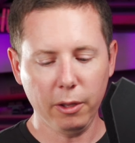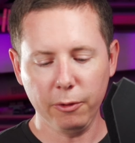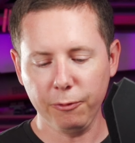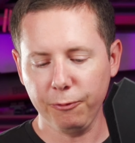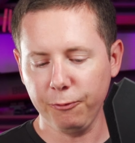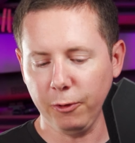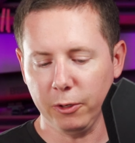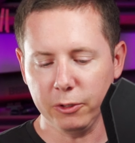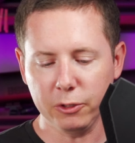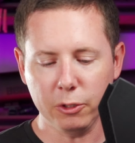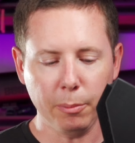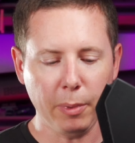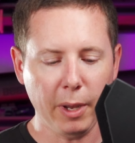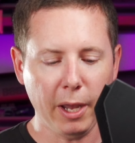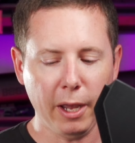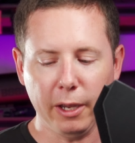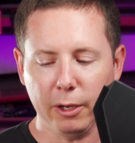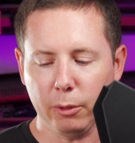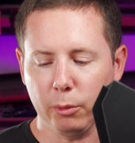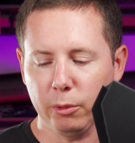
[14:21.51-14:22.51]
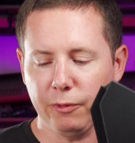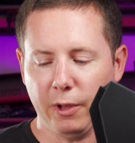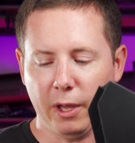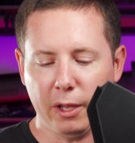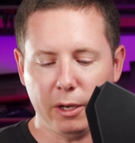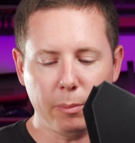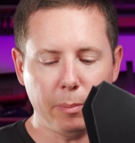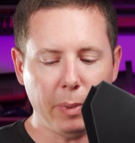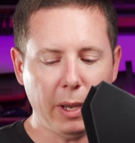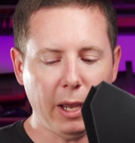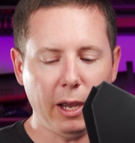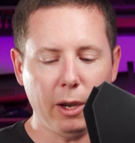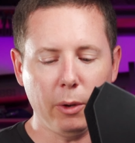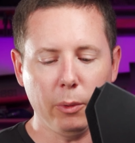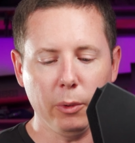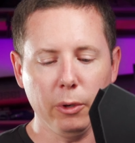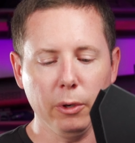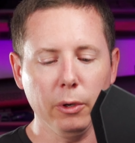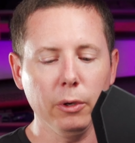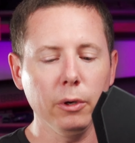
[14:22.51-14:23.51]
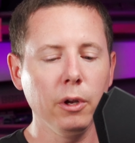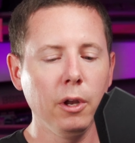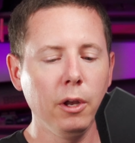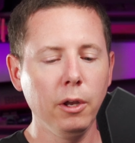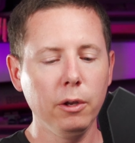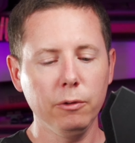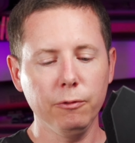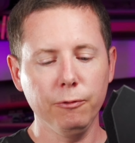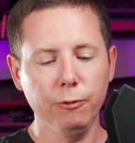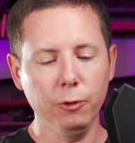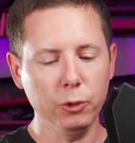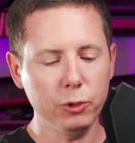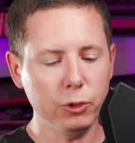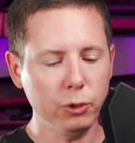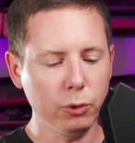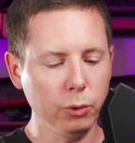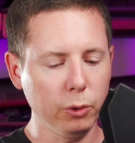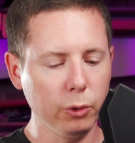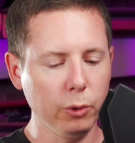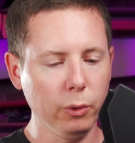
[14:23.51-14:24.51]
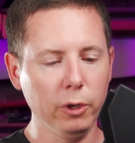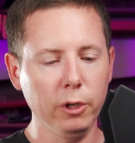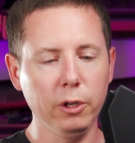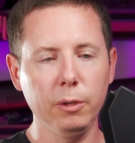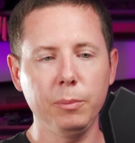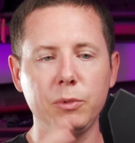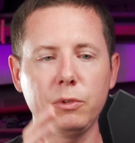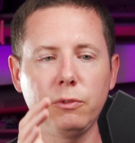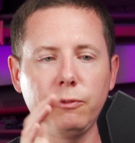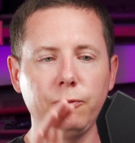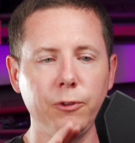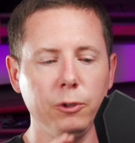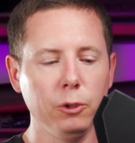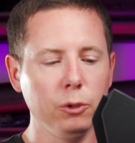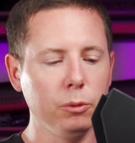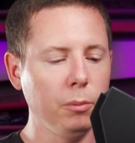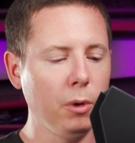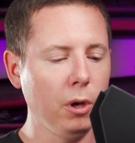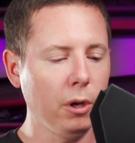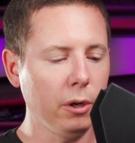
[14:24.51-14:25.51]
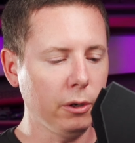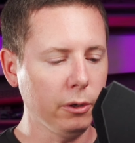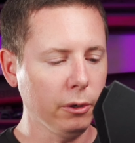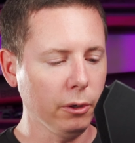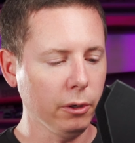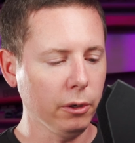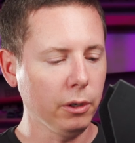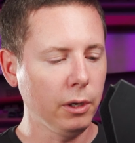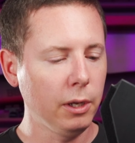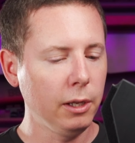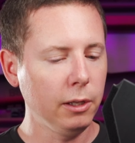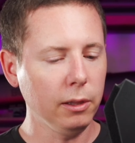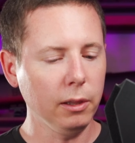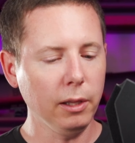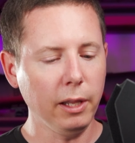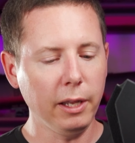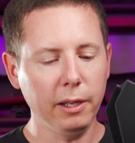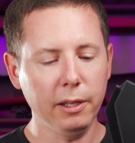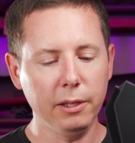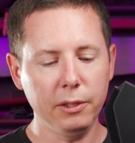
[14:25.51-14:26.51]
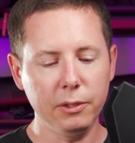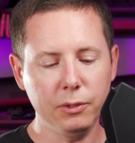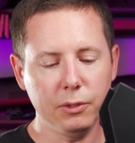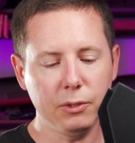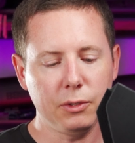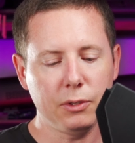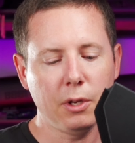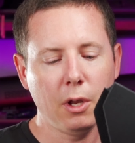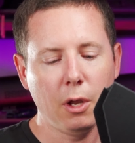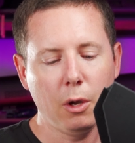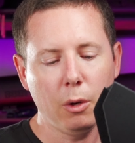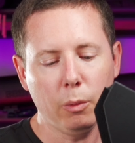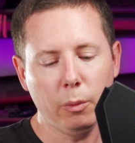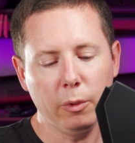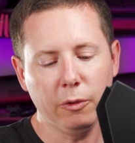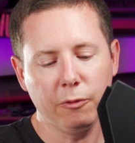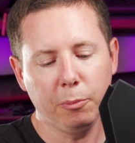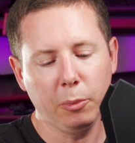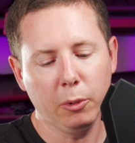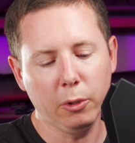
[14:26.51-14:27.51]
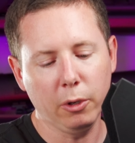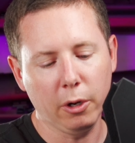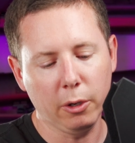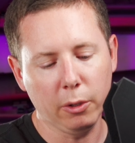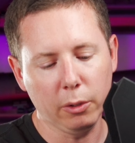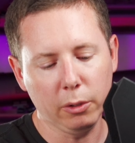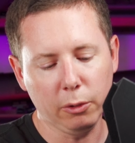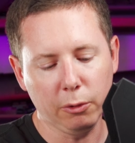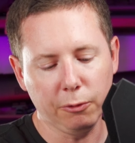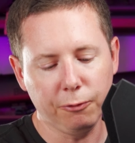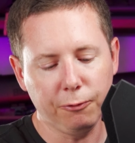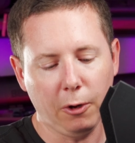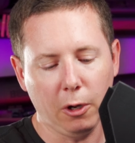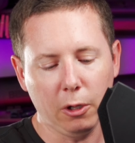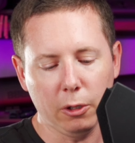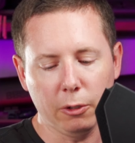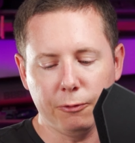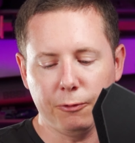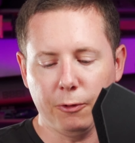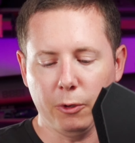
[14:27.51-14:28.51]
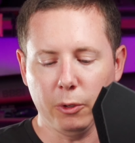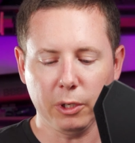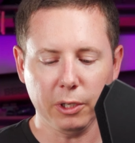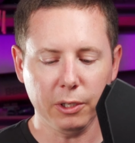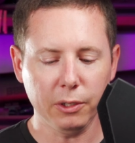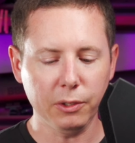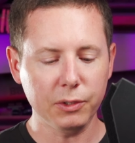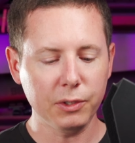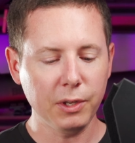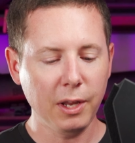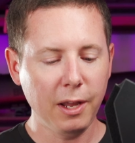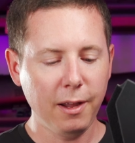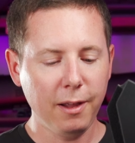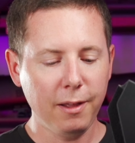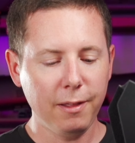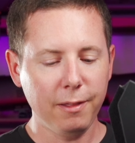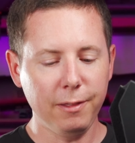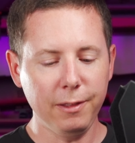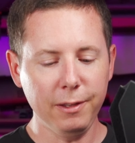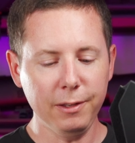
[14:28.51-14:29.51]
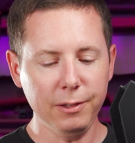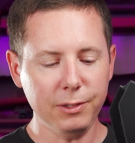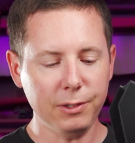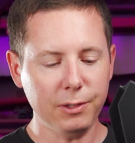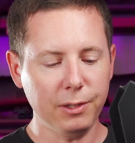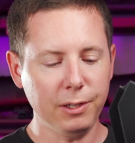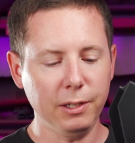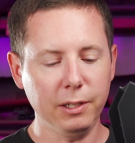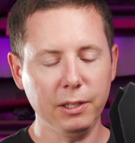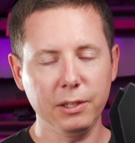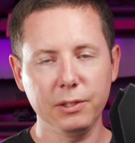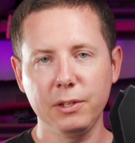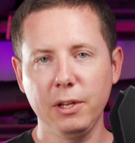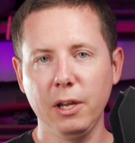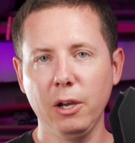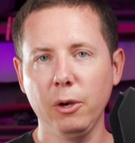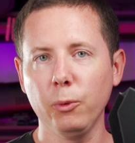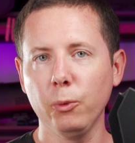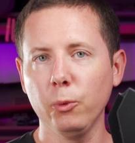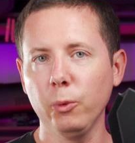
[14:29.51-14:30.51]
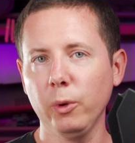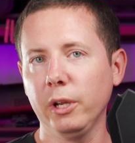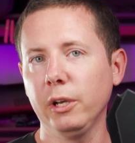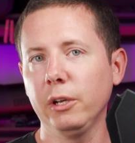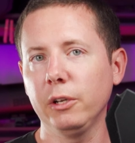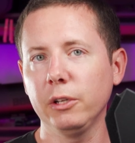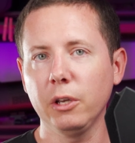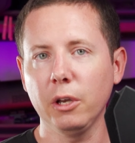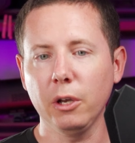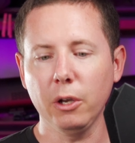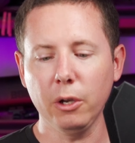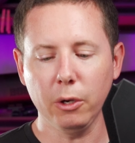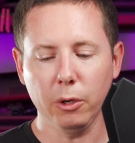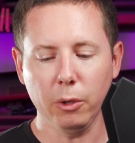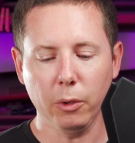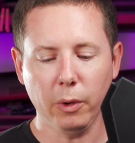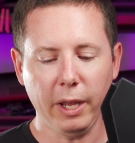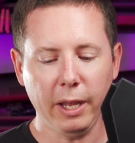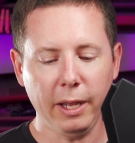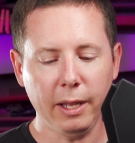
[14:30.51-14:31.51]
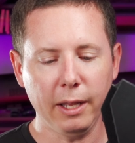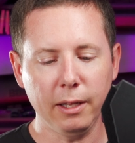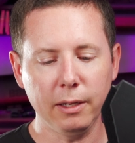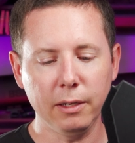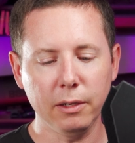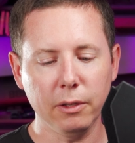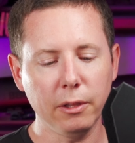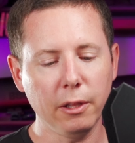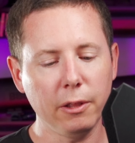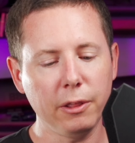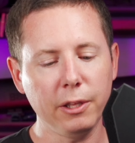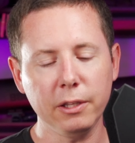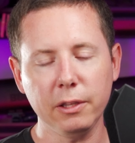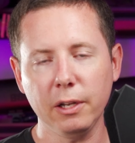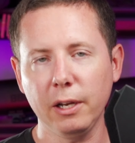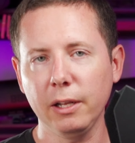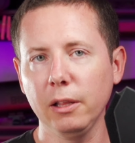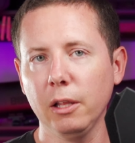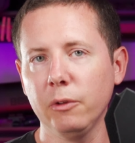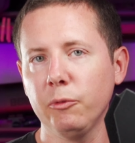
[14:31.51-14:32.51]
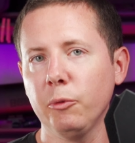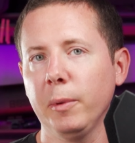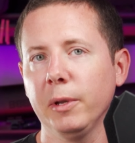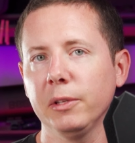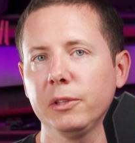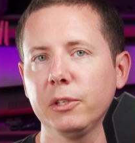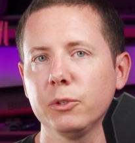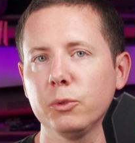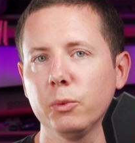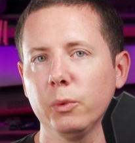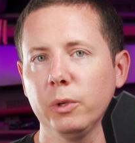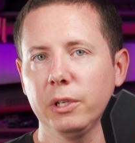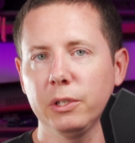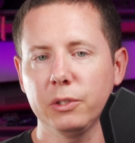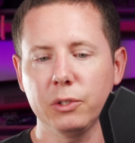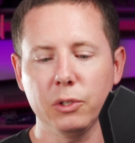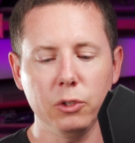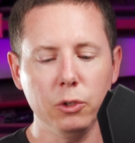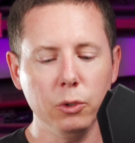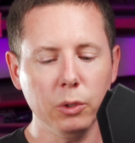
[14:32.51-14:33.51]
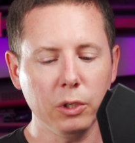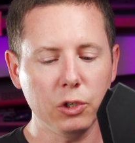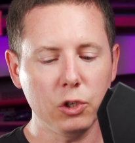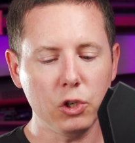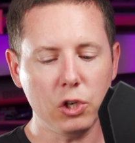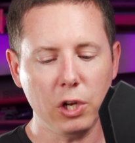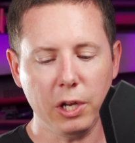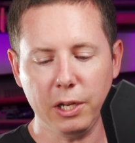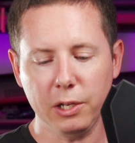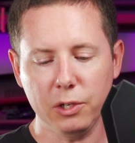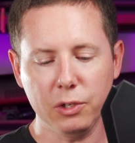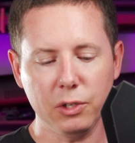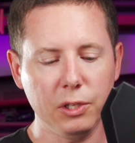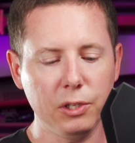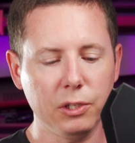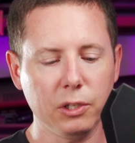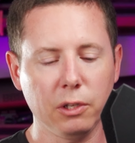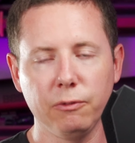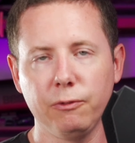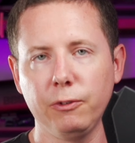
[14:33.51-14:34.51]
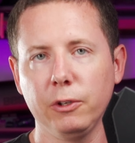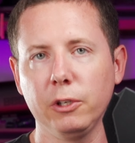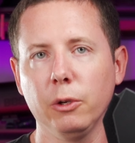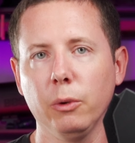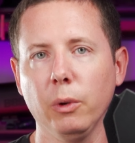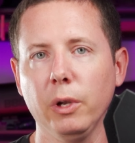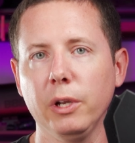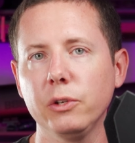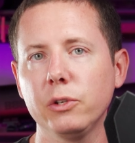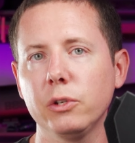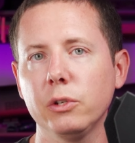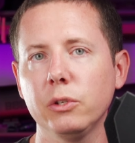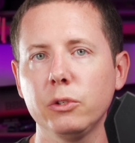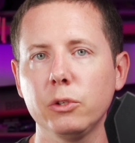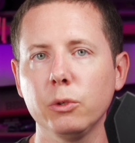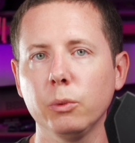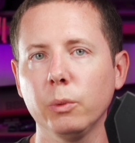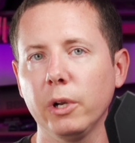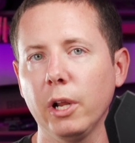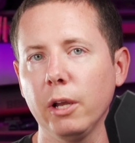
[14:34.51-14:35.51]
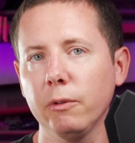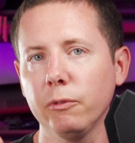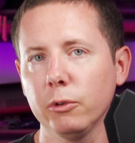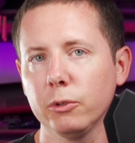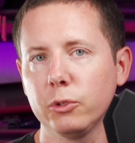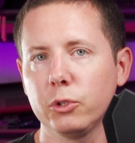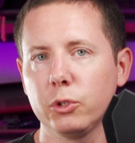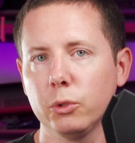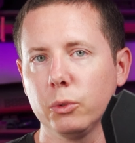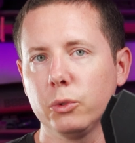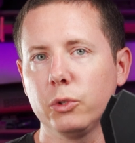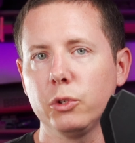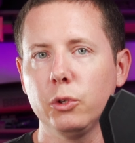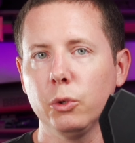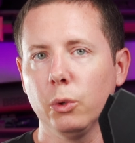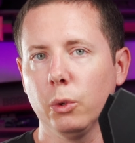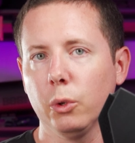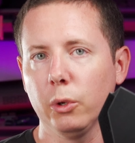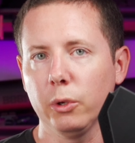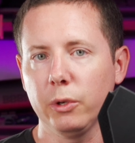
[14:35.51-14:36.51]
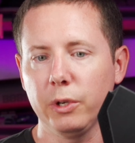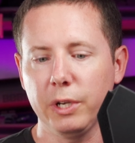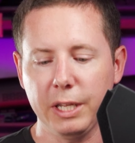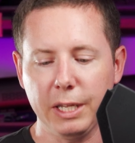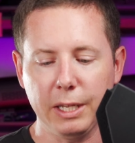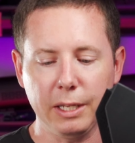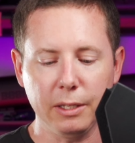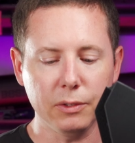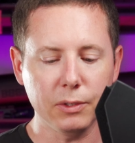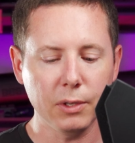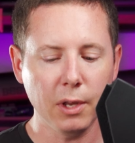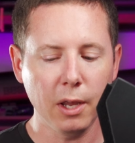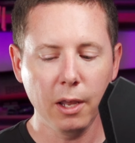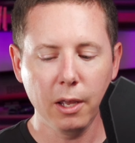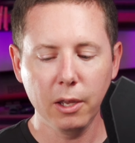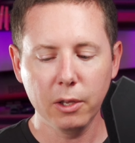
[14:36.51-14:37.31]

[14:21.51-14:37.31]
Front to back, we've added power, versatile grips, field monitor, lens. We've put on our little follow focus. This thing is now ready to go, and the thing that I love about these rigs is you can change this configuration to whatever suits your needs.